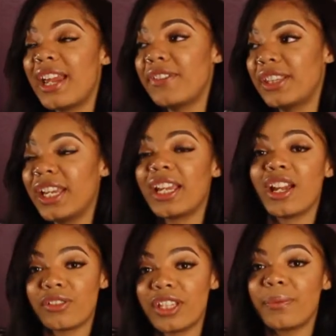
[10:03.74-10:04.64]
everything
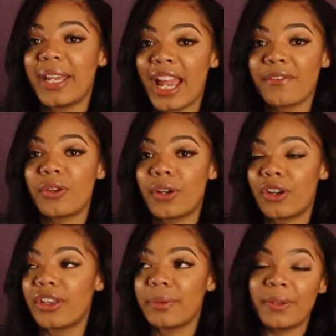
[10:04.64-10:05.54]
else that we have going
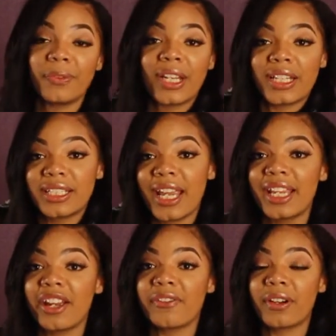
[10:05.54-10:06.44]
on that we forget to take
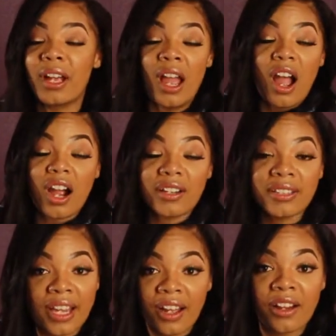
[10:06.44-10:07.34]
care of
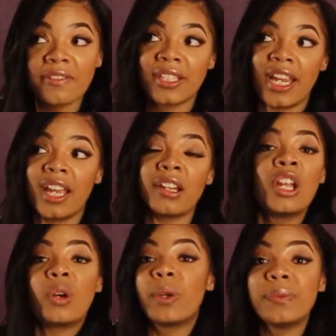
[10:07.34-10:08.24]
ourselves and
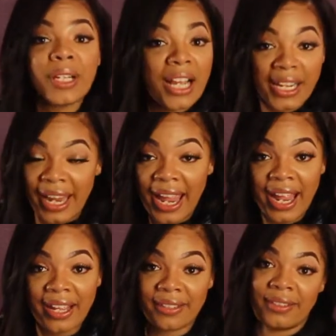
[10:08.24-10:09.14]
we run out of
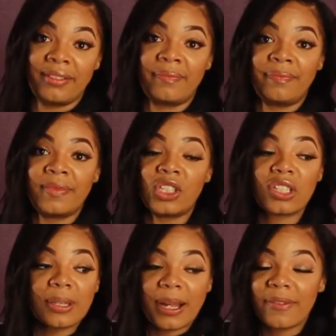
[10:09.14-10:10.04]
gas. So
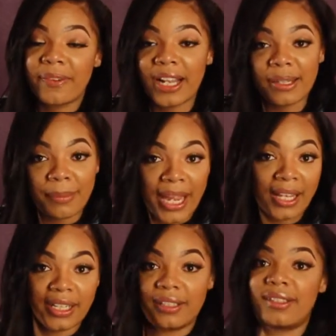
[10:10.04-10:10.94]
it's about finding
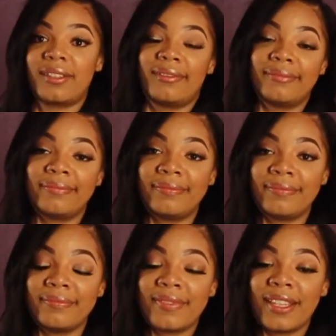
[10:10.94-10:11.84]
balance.
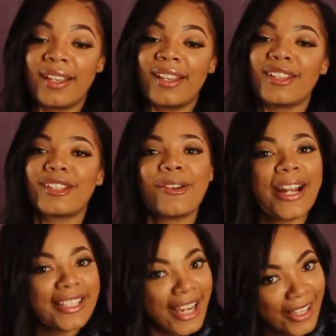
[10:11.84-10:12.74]
So
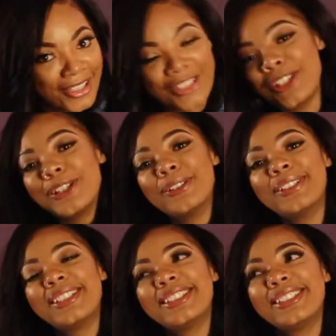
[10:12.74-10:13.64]
I challenge you
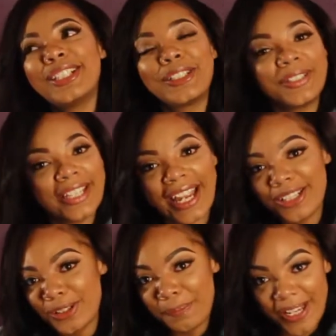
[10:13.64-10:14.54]
to
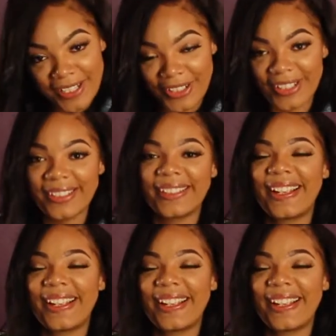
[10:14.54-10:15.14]
create your picture,